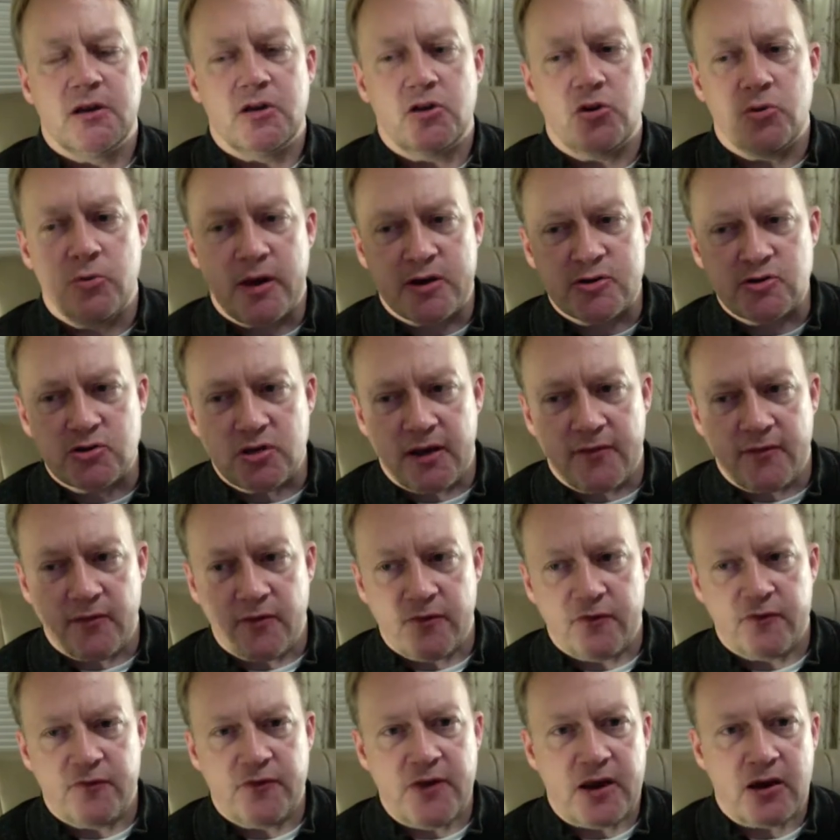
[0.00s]
you actually have
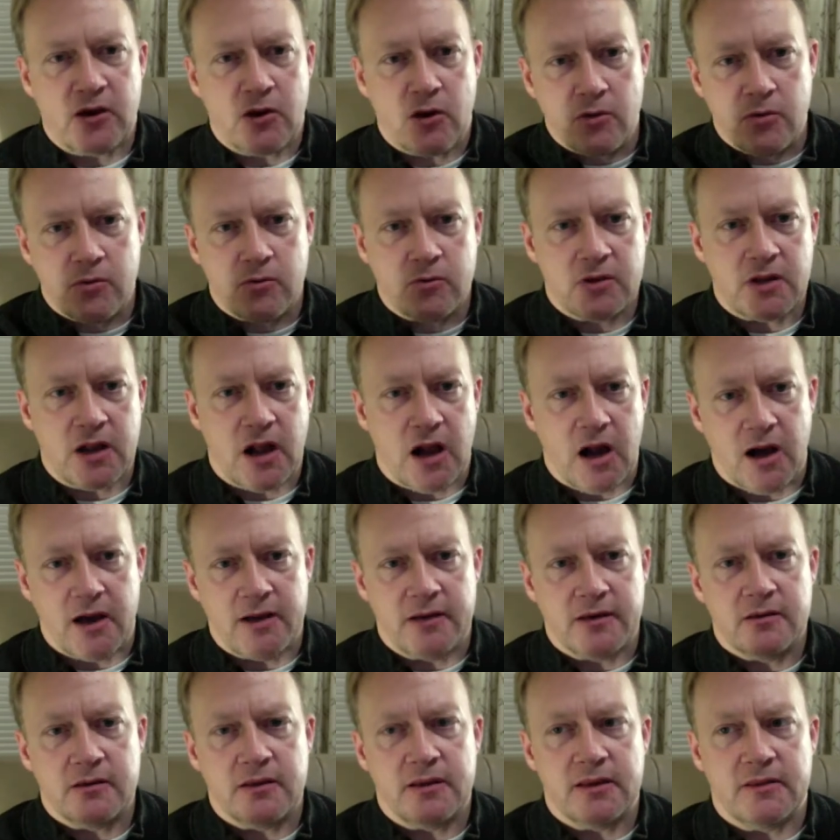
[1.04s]
a pharaoh god,
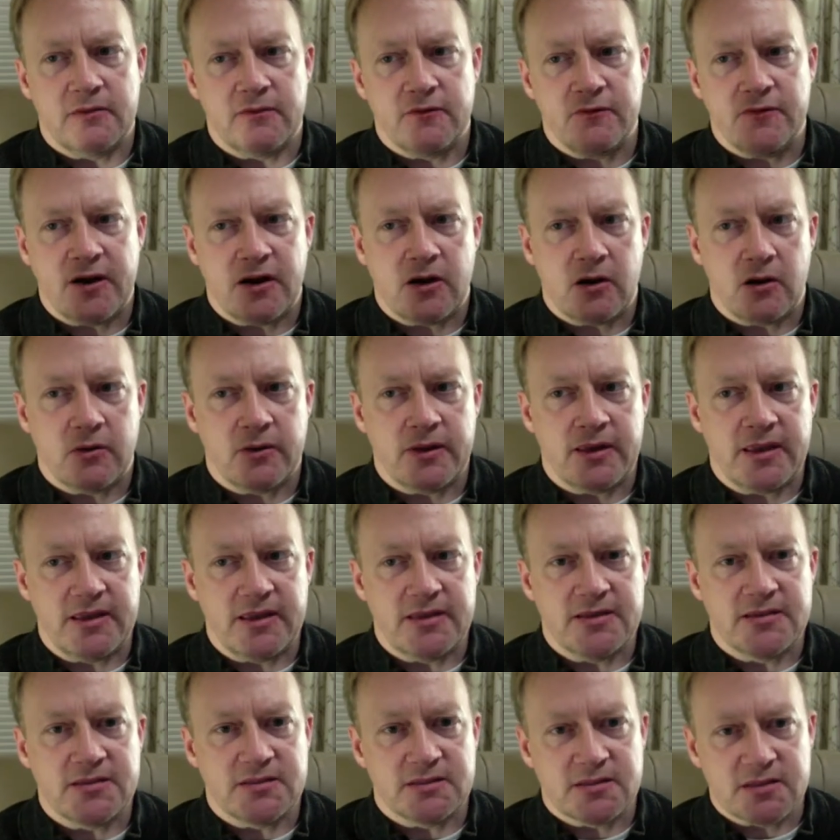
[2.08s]
and pharaoh
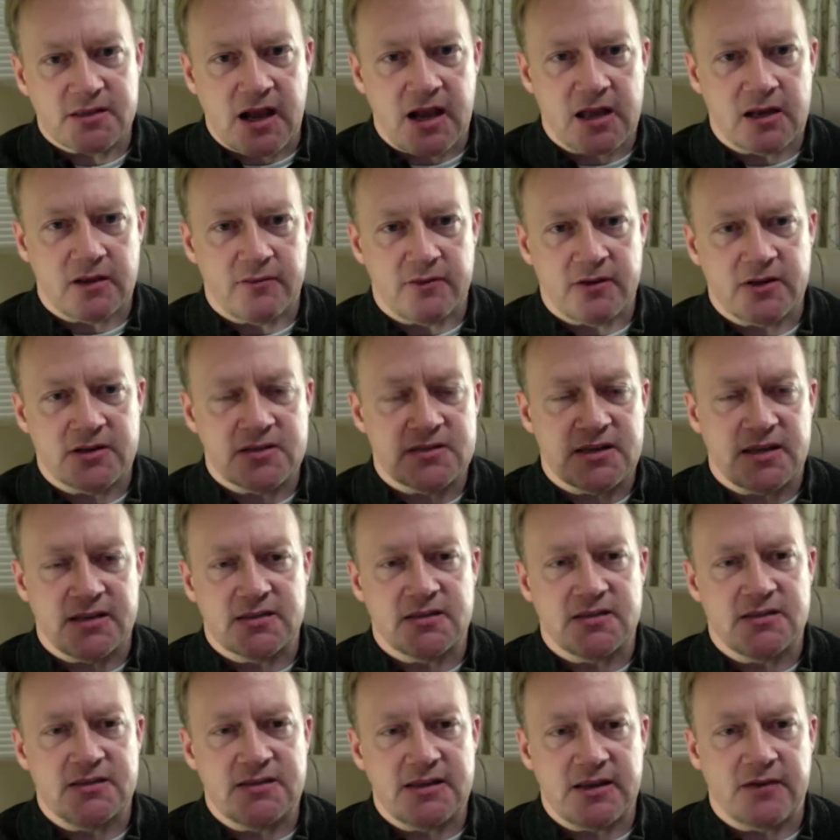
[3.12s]
is kind of, in a sense,
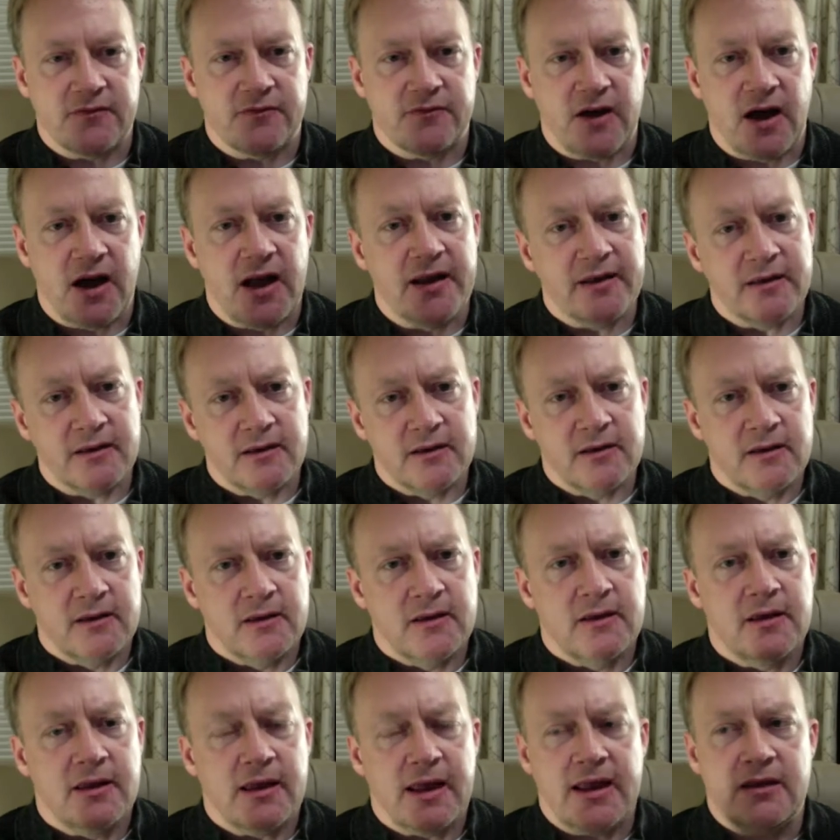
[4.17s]
deified.
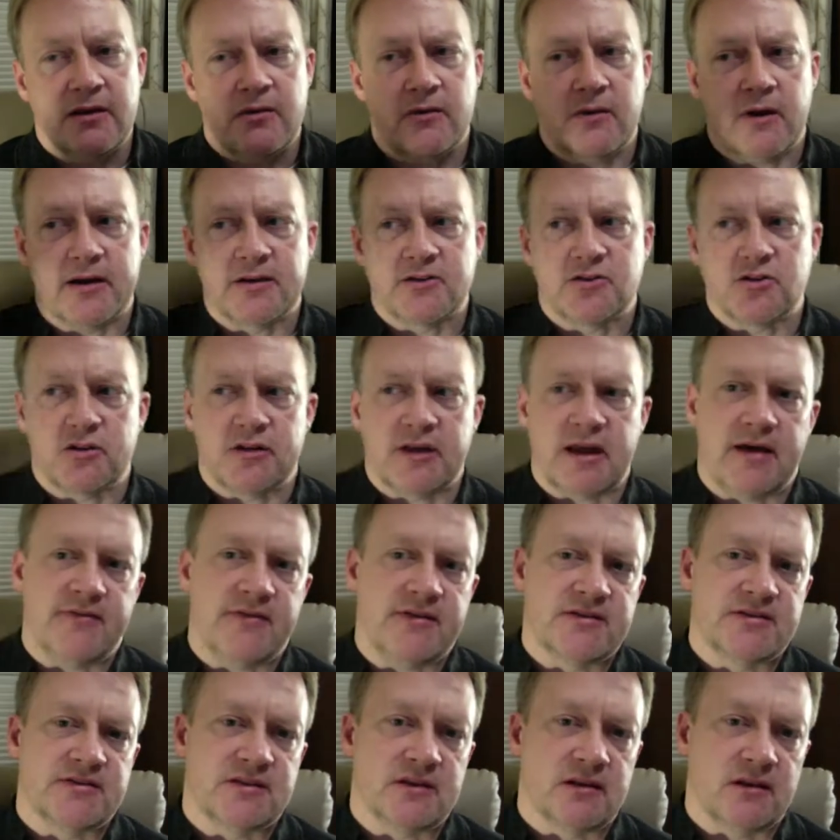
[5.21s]
And you actually have
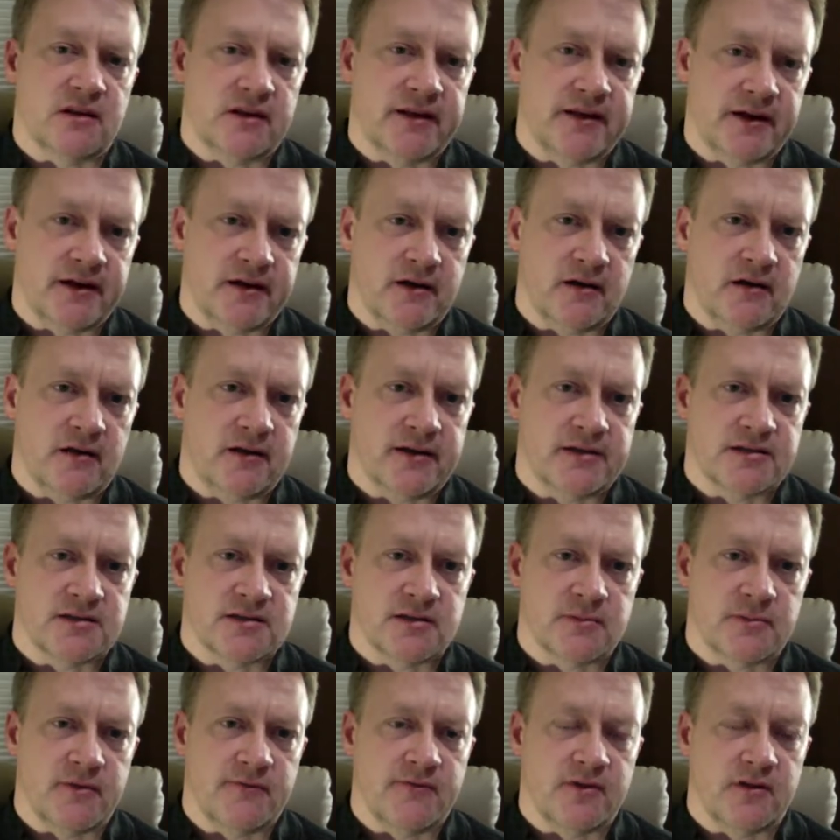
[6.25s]
this in
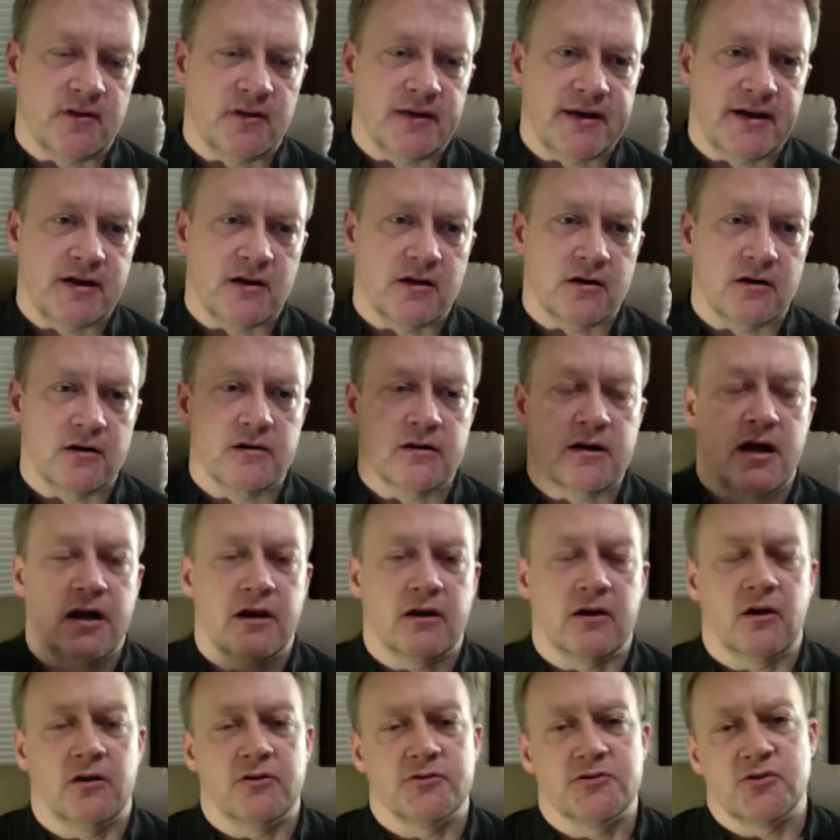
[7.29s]
some of the later
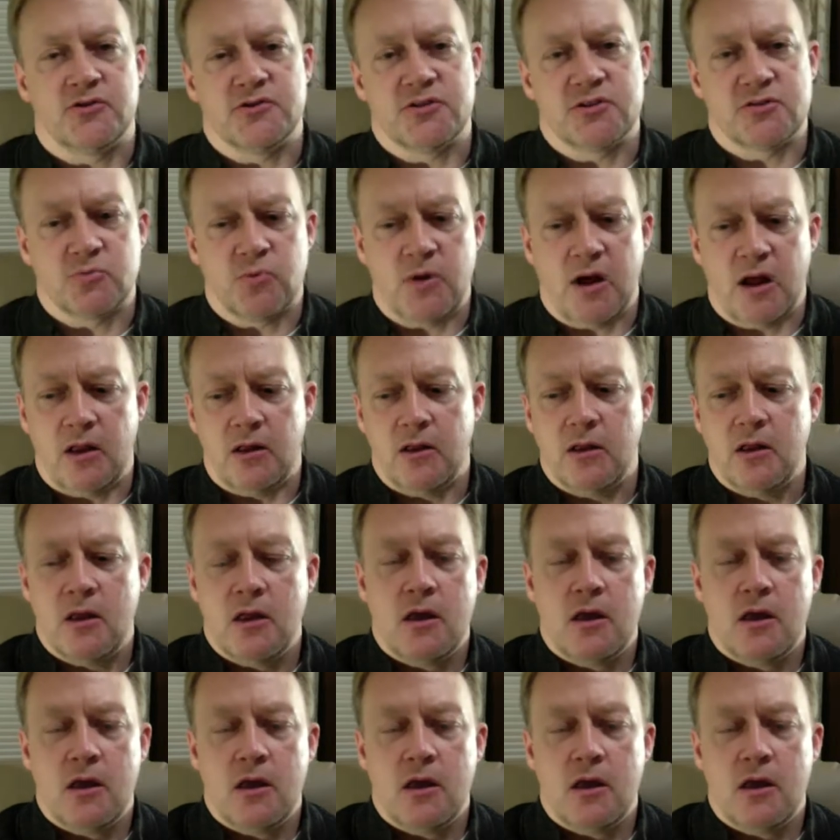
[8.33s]
cultures as well.